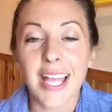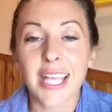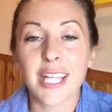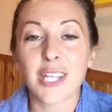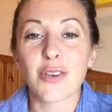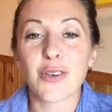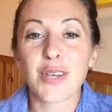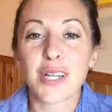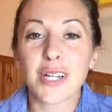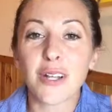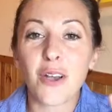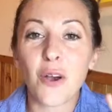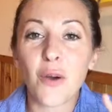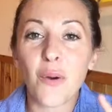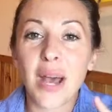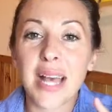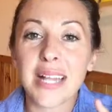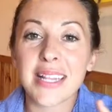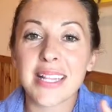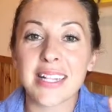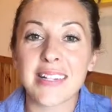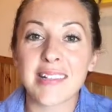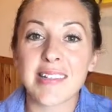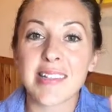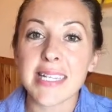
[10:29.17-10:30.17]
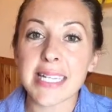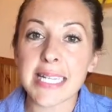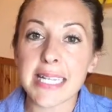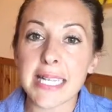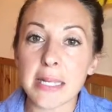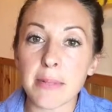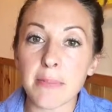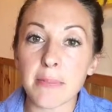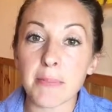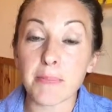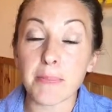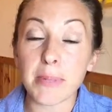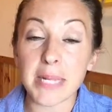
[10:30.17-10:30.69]
You can go on the
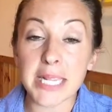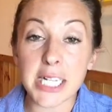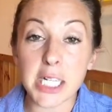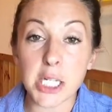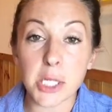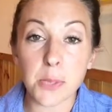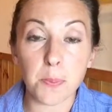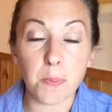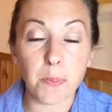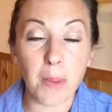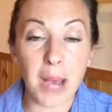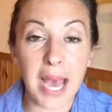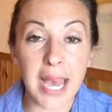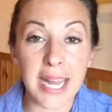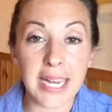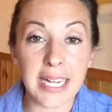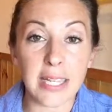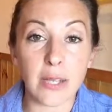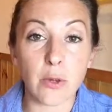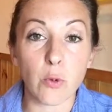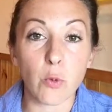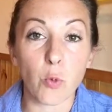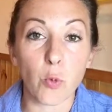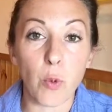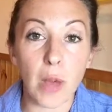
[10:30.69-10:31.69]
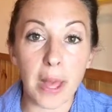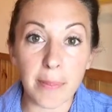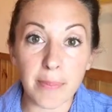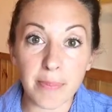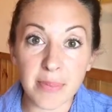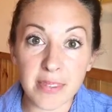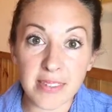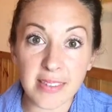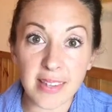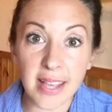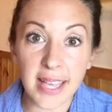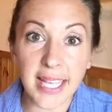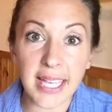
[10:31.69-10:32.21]
Team Beachbody
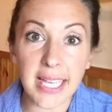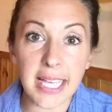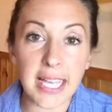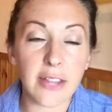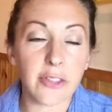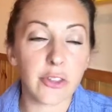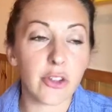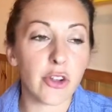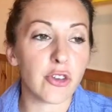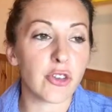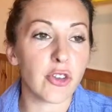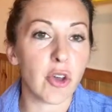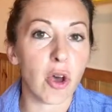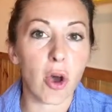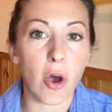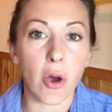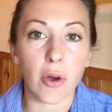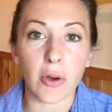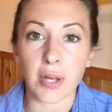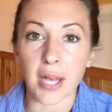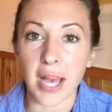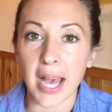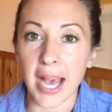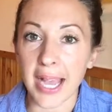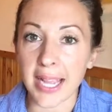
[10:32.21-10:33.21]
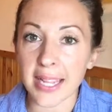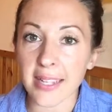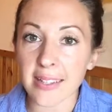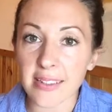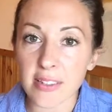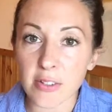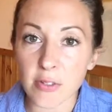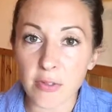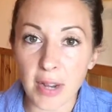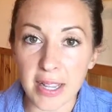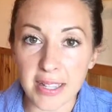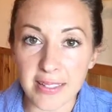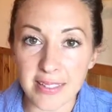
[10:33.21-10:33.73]
website and there's all kinds
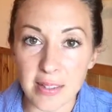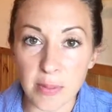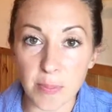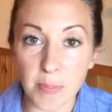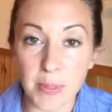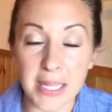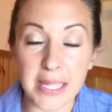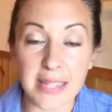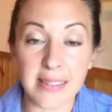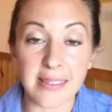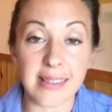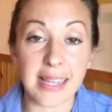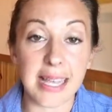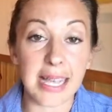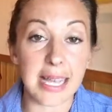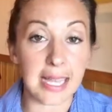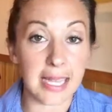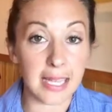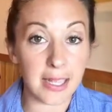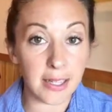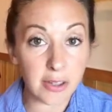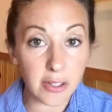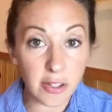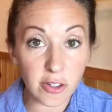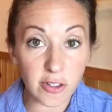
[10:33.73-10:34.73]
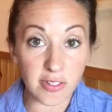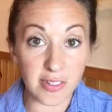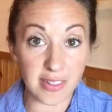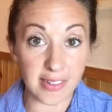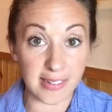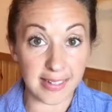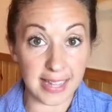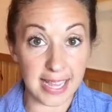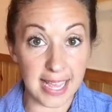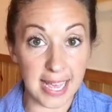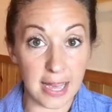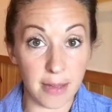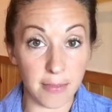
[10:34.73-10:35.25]
of recipes, and there's a
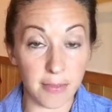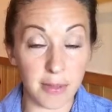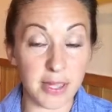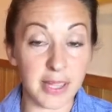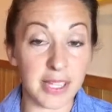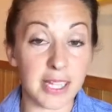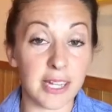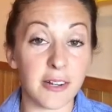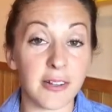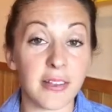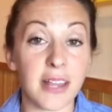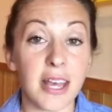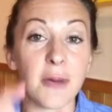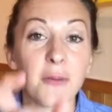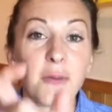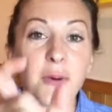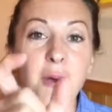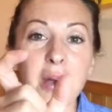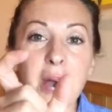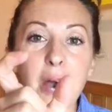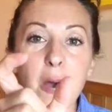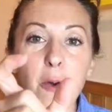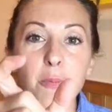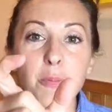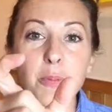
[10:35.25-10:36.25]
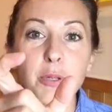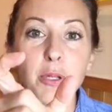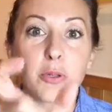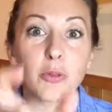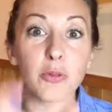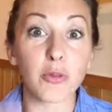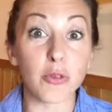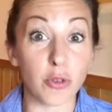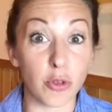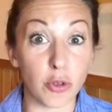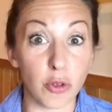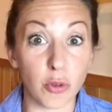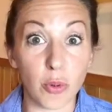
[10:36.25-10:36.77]
tab in there that will help you
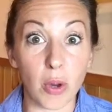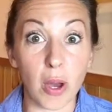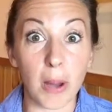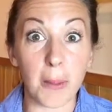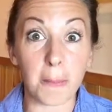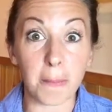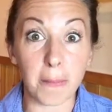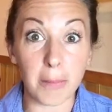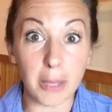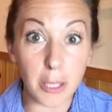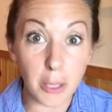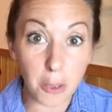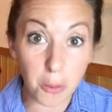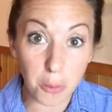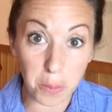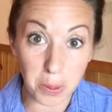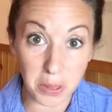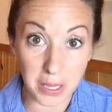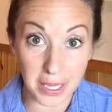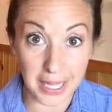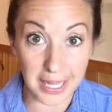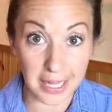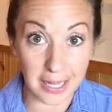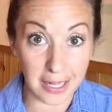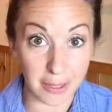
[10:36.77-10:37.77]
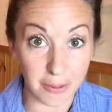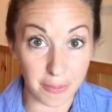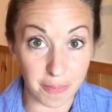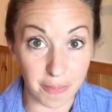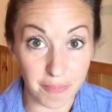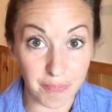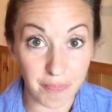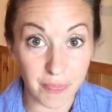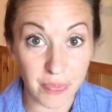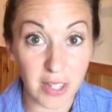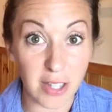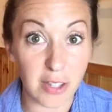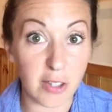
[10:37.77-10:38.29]
do a meal plan.
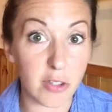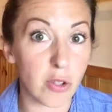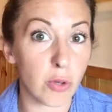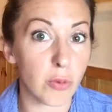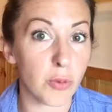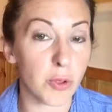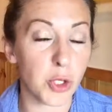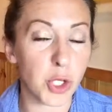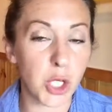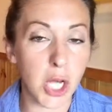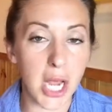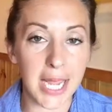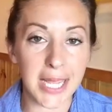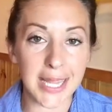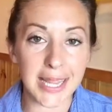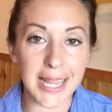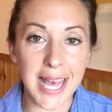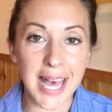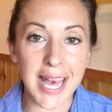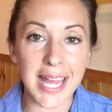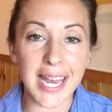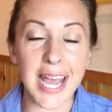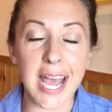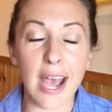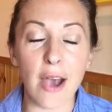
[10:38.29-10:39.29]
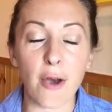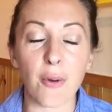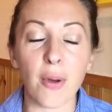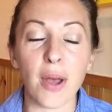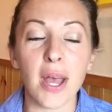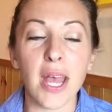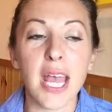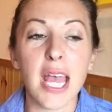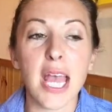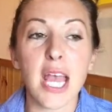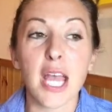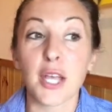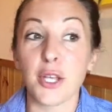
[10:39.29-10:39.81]
So check that out.
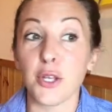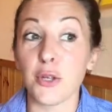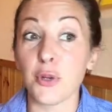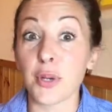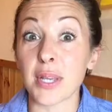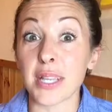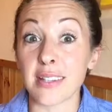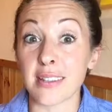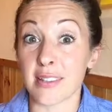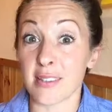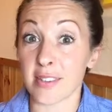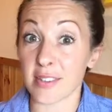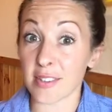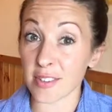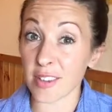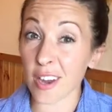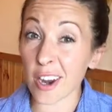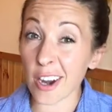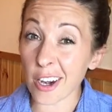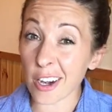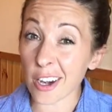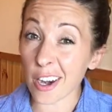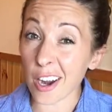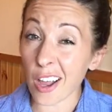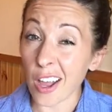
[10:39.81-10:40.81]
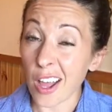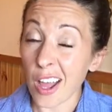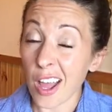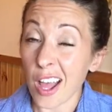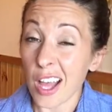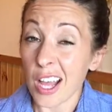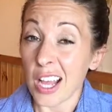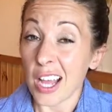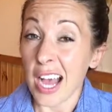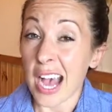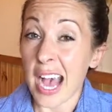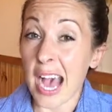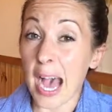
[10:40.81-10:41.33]
You can start
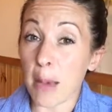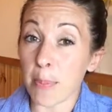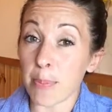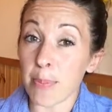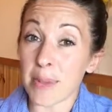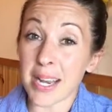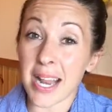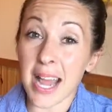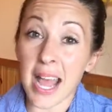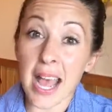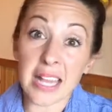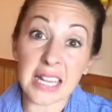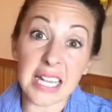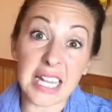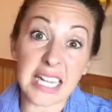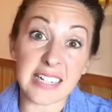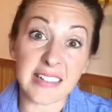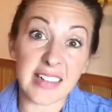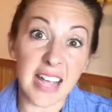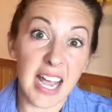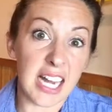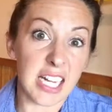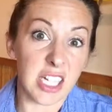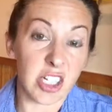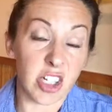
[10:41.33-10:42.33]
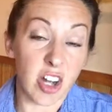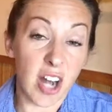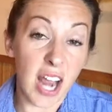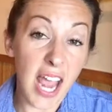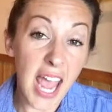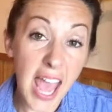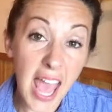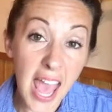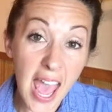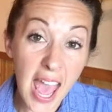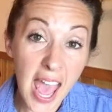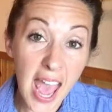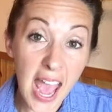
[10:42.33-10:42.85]
hopping on like Dr.
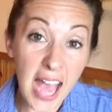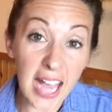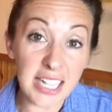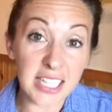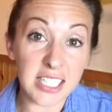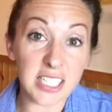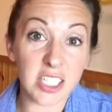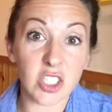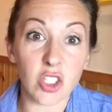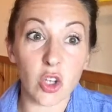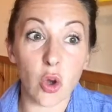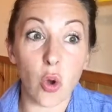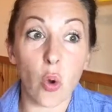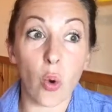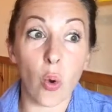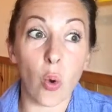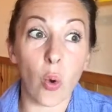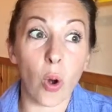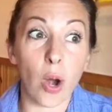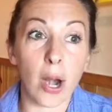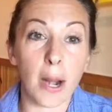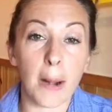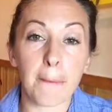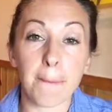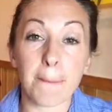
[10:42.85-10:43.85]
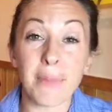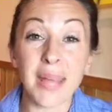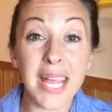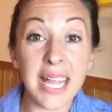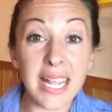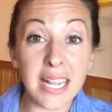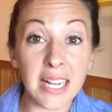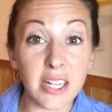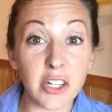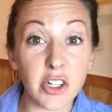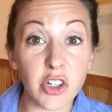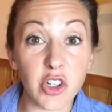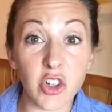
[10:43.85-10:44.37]
Axe or
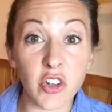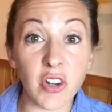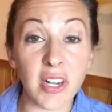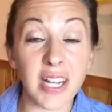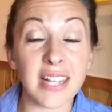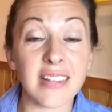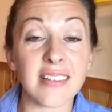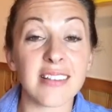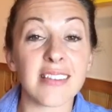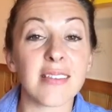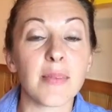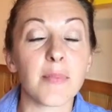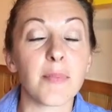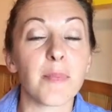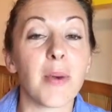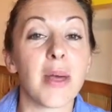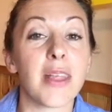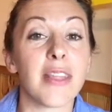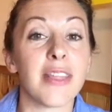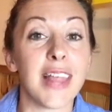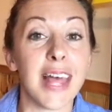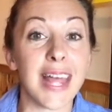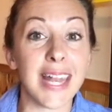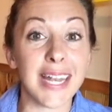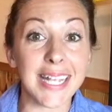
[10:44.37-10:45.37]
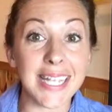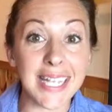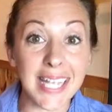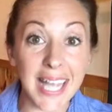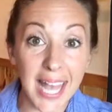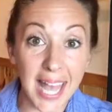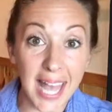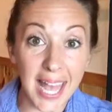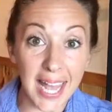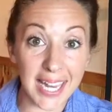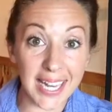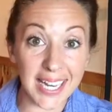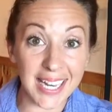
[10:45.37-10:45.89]
Pinterest, but then
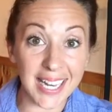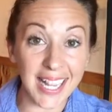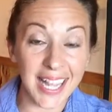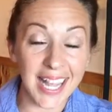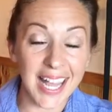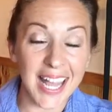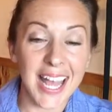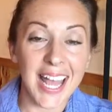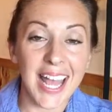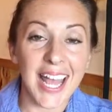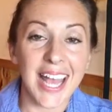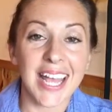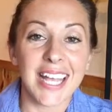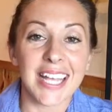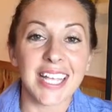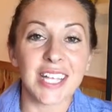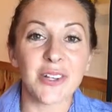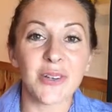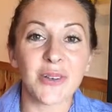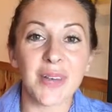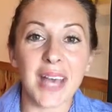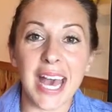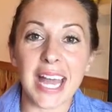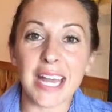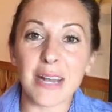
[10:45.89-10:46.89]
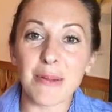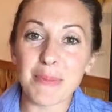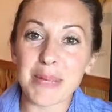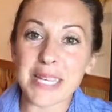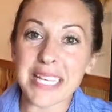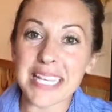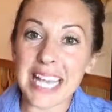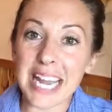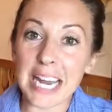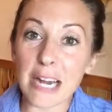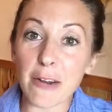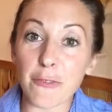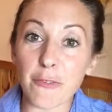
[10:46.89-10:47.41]
again, you got to be
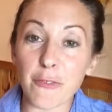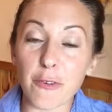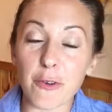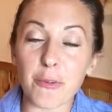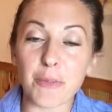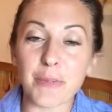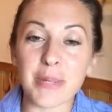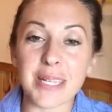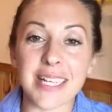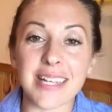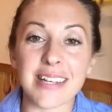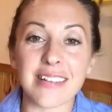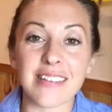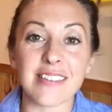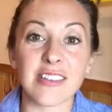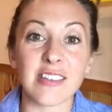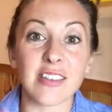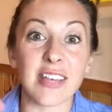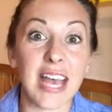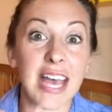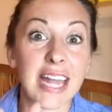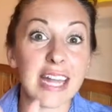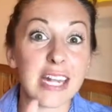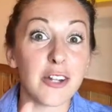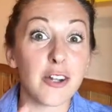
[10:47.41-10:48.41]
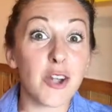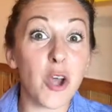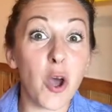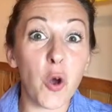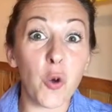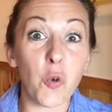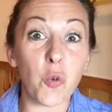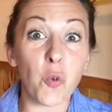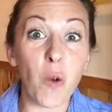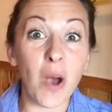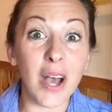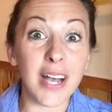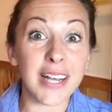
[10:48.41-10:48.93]
careful because you got to
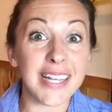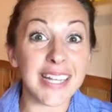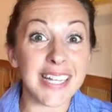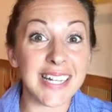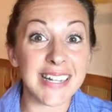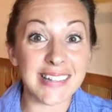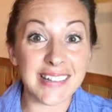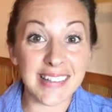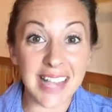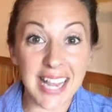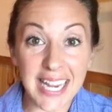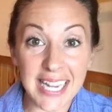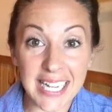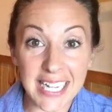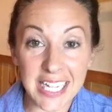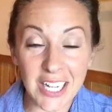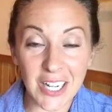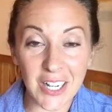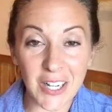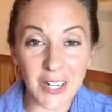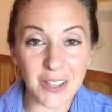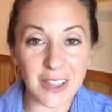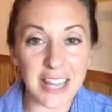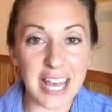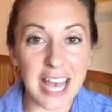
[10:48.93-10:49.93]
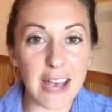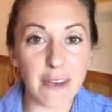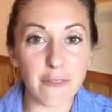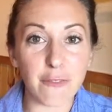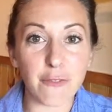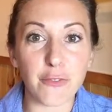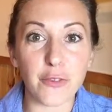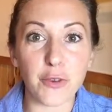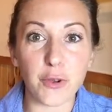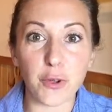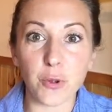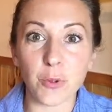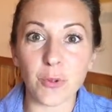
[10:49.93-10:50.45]
know what container
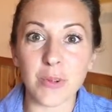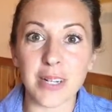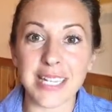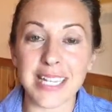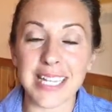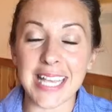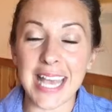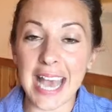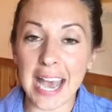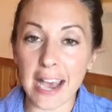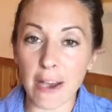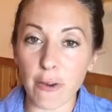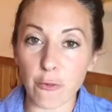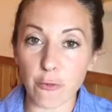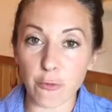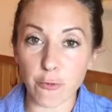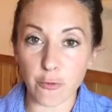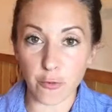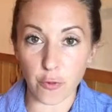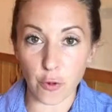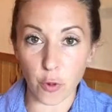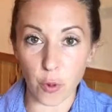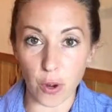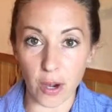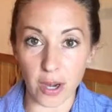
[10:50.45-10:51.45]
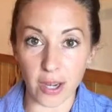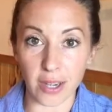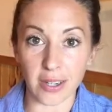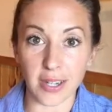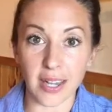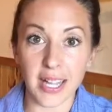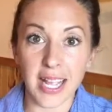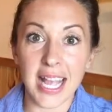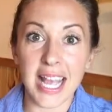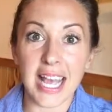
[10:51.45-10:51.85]
that food would count for.